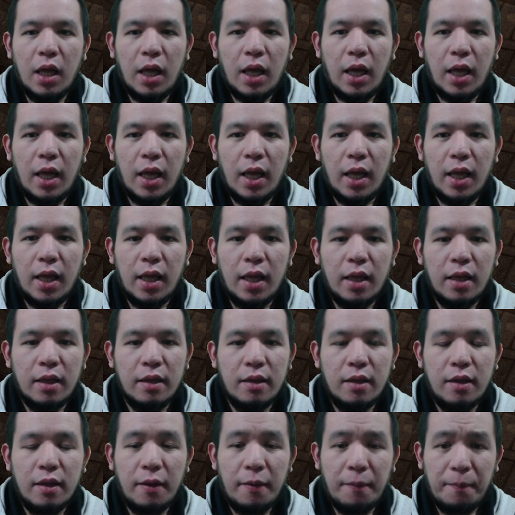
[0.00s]

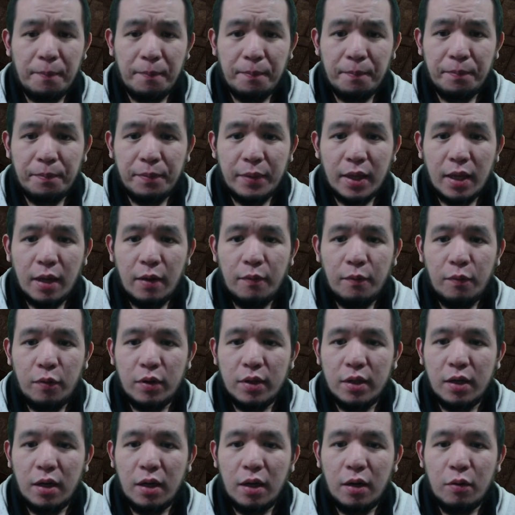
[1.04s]
And for
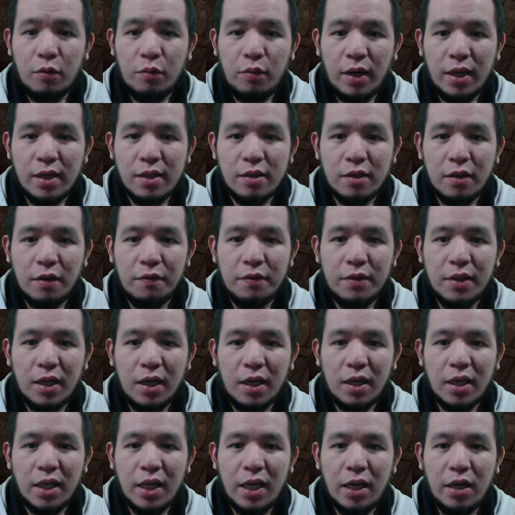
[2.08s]
the rest of the
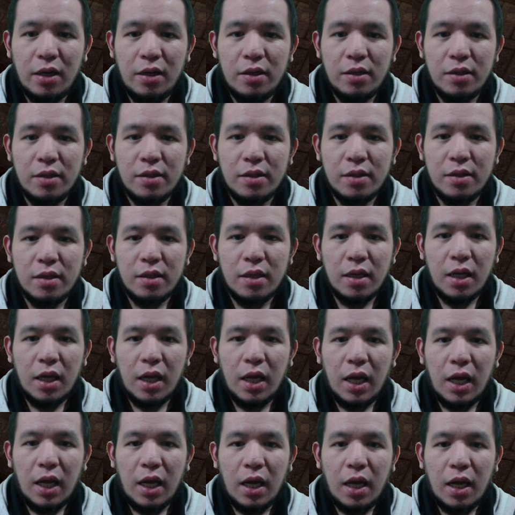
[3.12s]
gears,
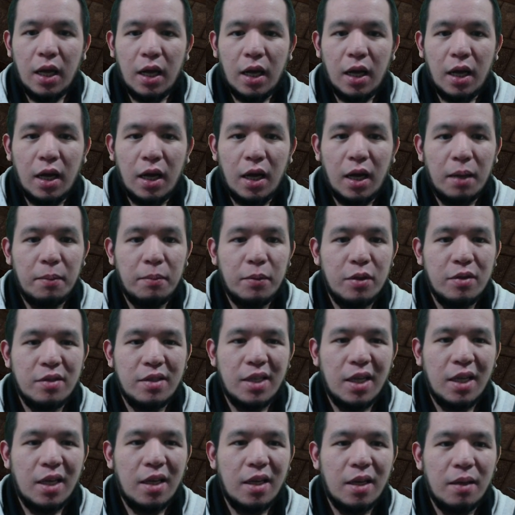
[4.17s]
I'm
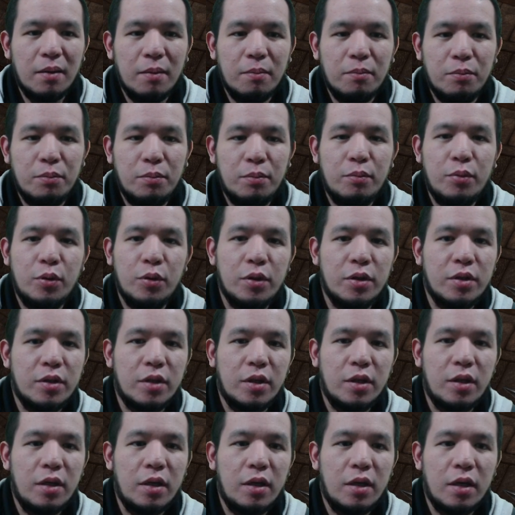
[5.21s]
using
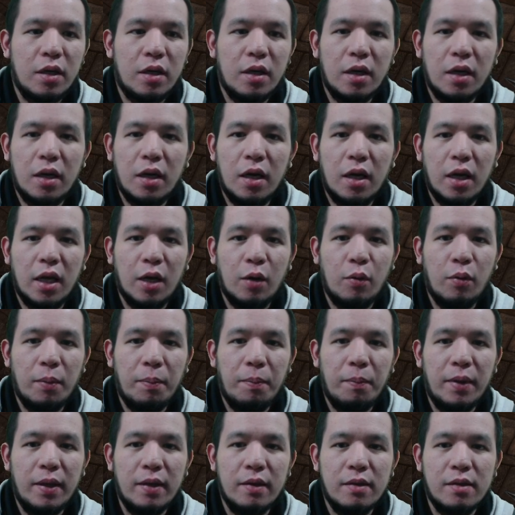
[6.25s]
bruiser
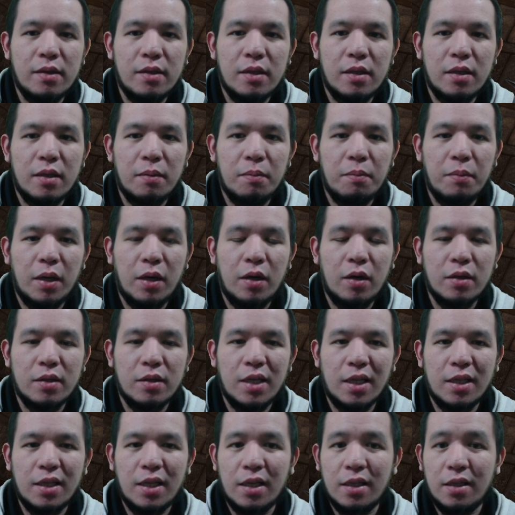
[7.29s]
equipments because
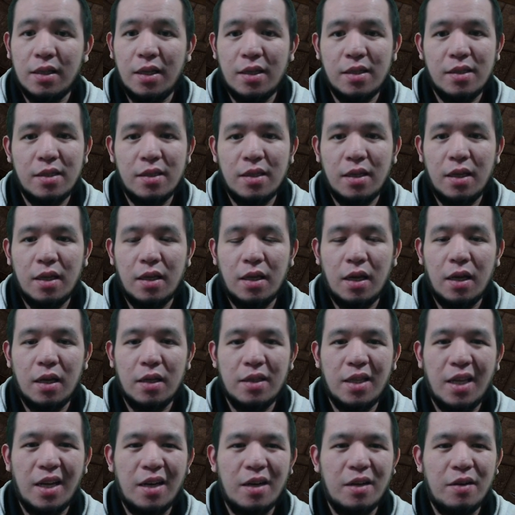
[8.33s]
I think
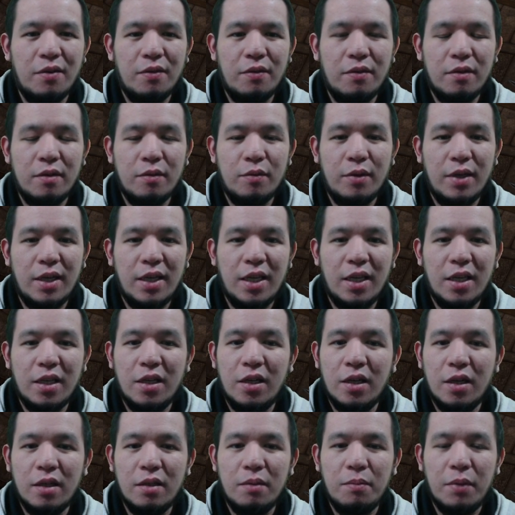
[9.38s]
they are really
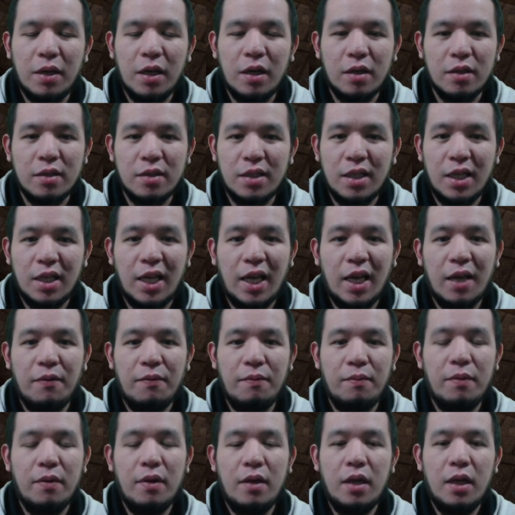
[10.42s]
good because they
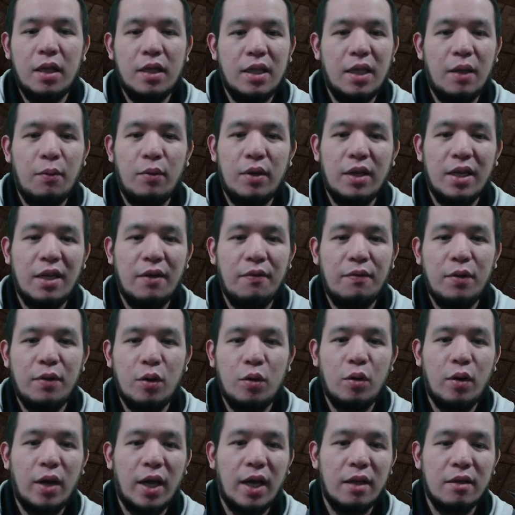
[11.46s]
will give
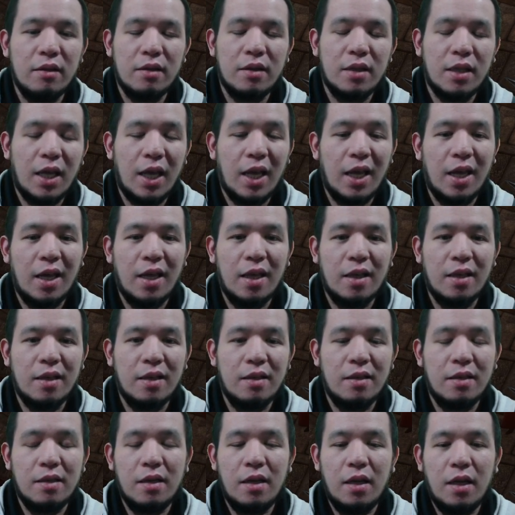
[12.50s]
you health
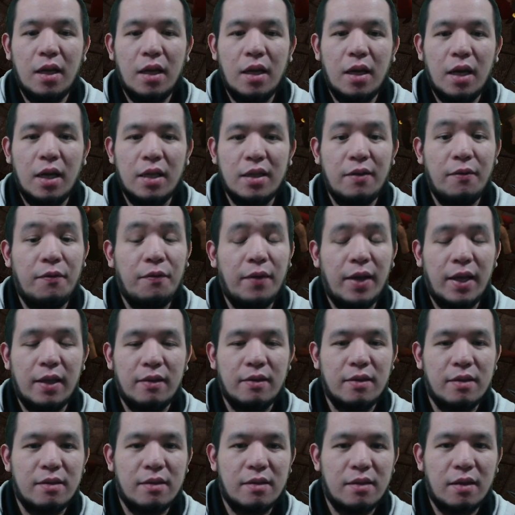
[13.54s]
and
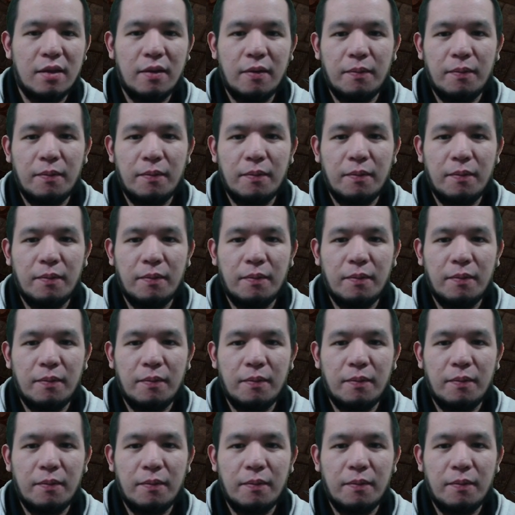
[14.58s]
defense.